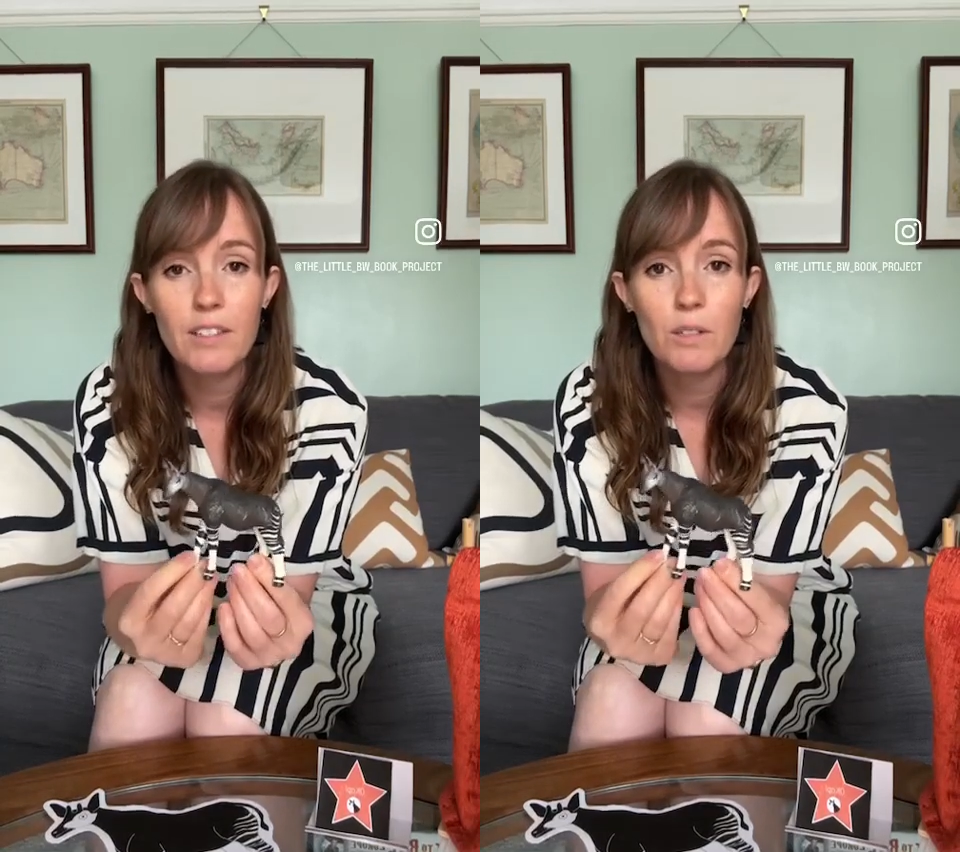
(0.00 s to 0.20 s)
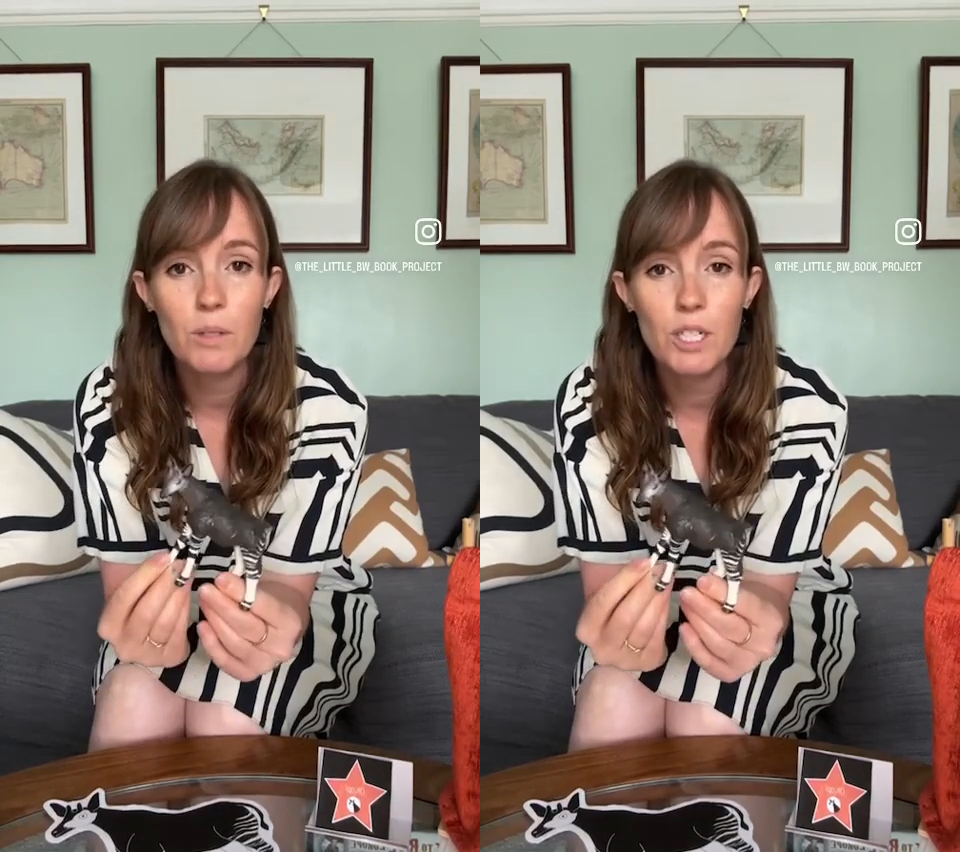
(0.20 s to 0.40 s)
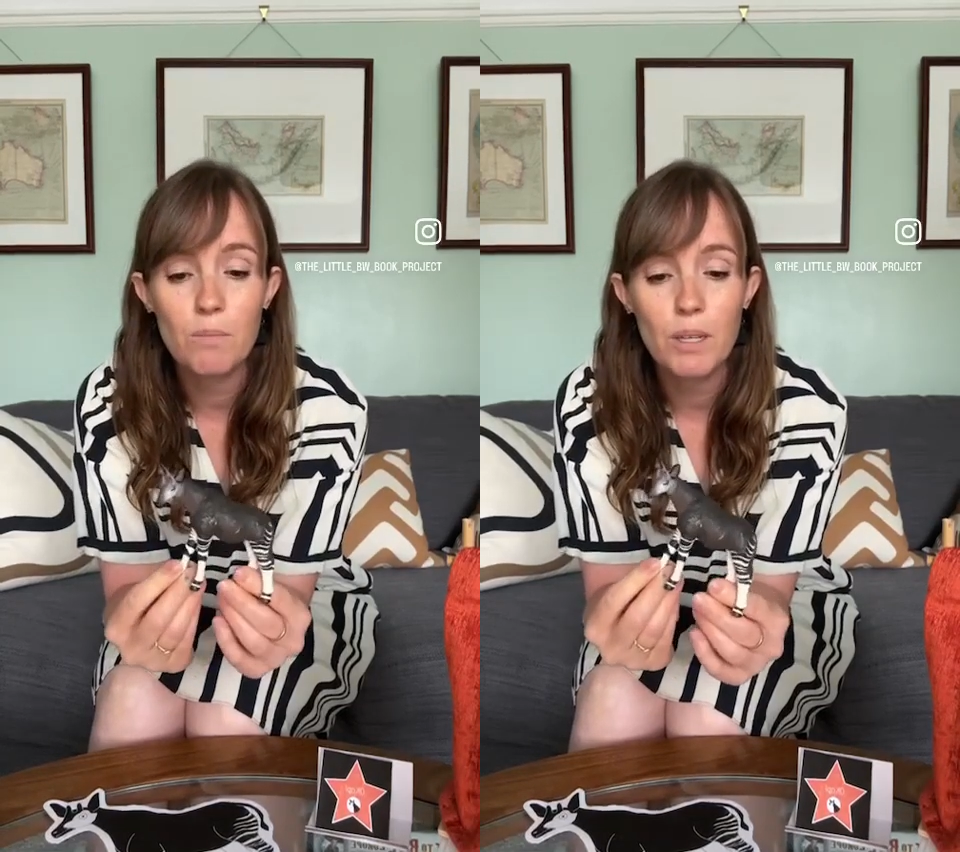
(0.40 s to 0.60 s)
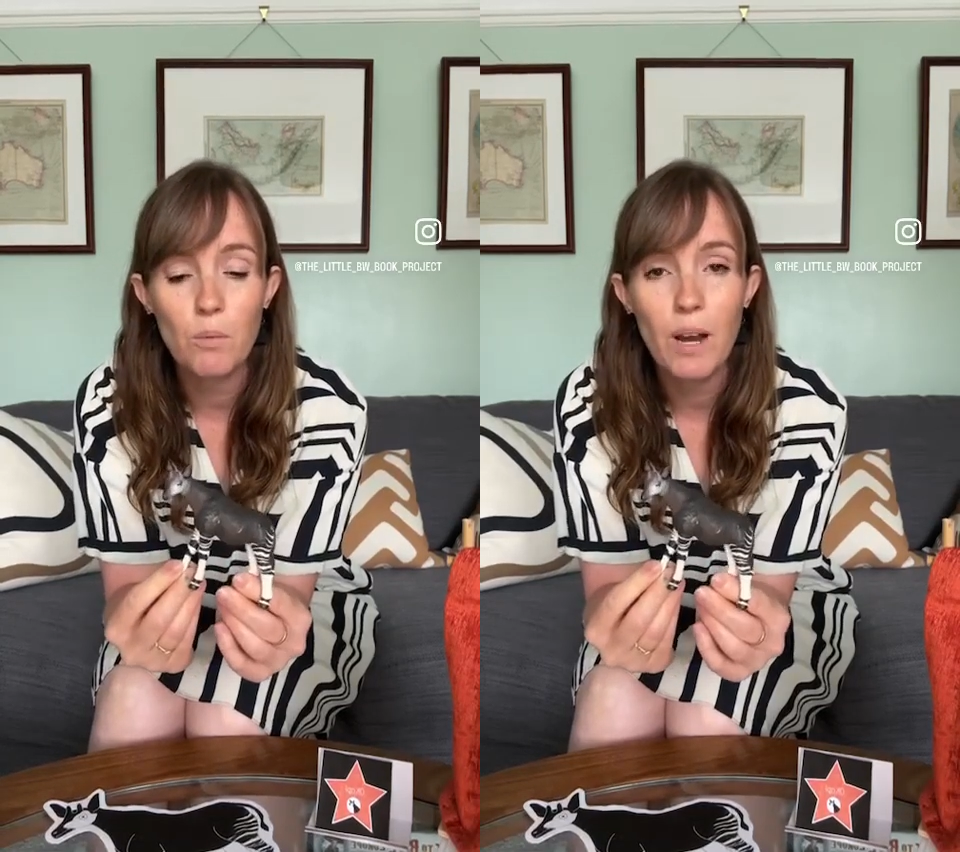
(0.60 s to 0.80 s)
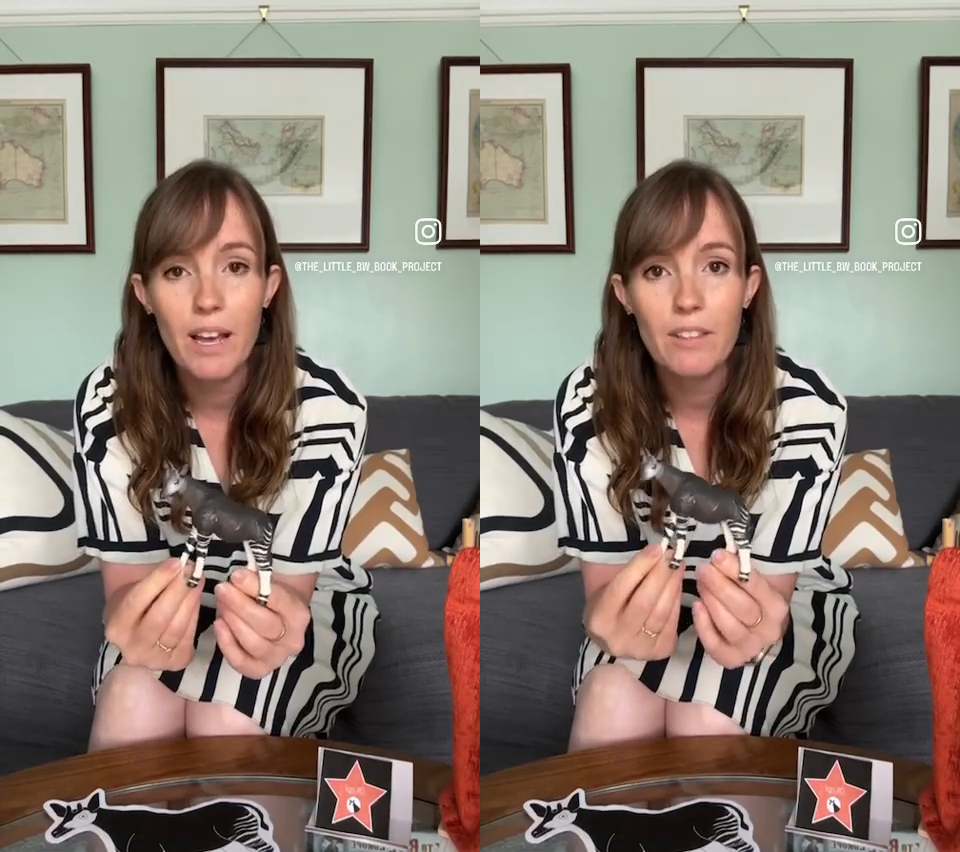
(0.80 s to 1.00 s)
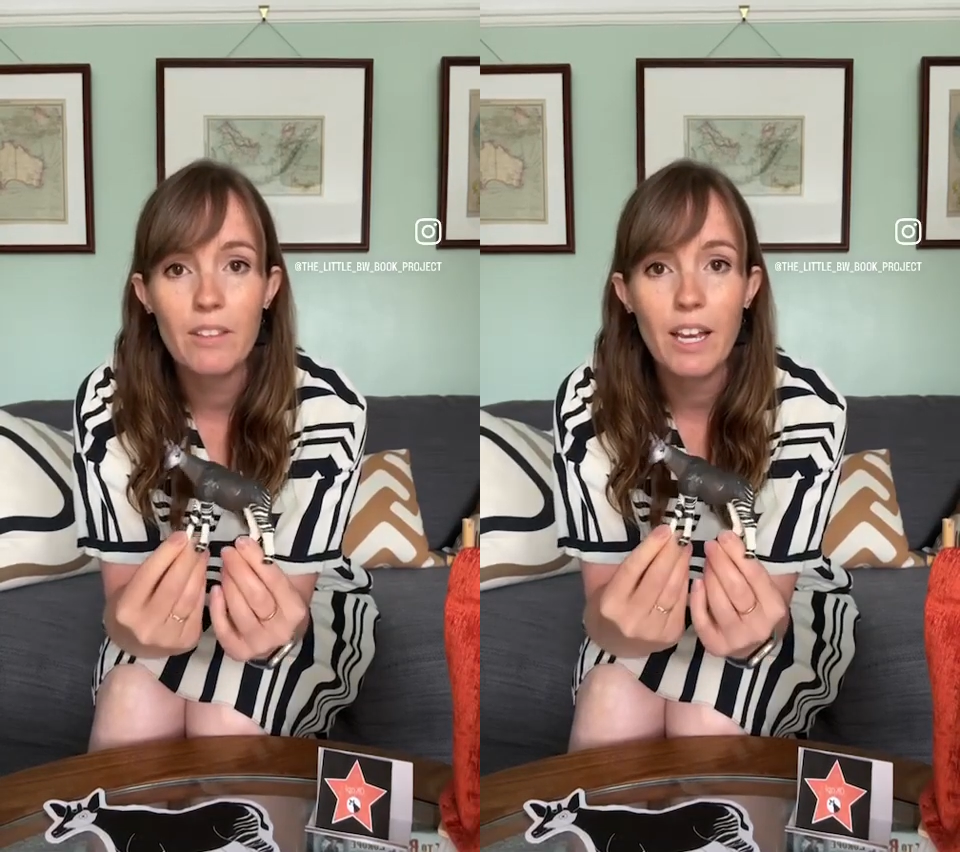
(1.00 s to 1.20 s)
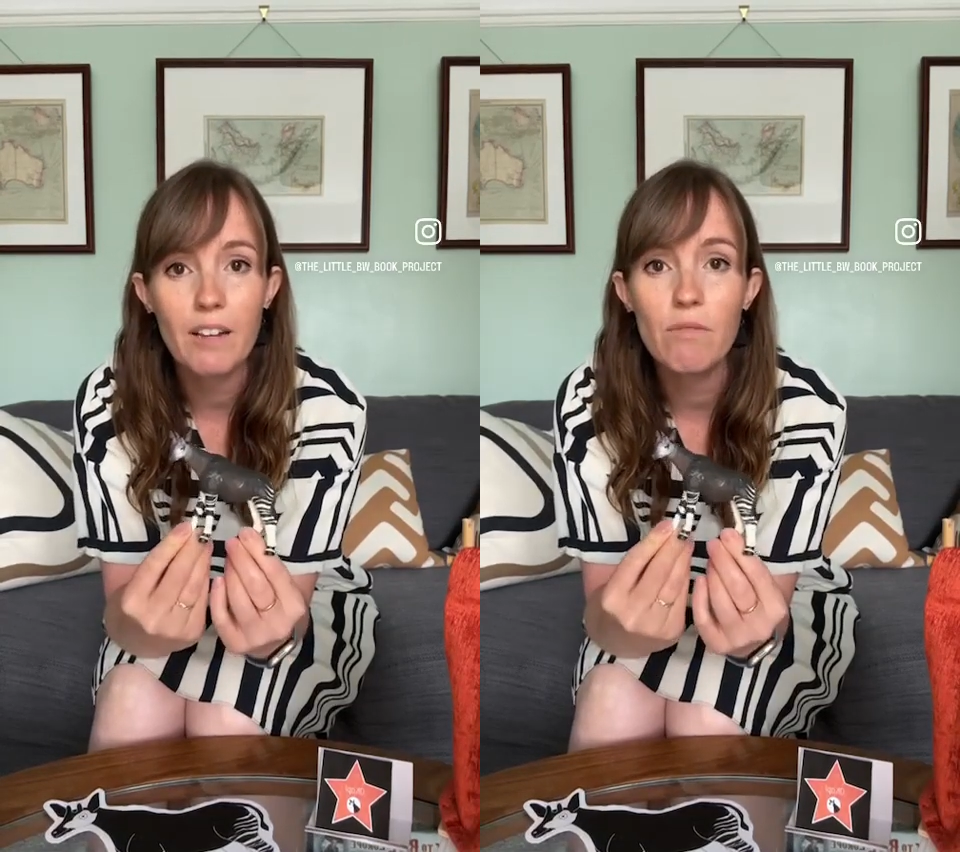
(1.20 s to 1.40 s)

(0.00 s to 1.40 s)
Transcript: and that we should be aware that they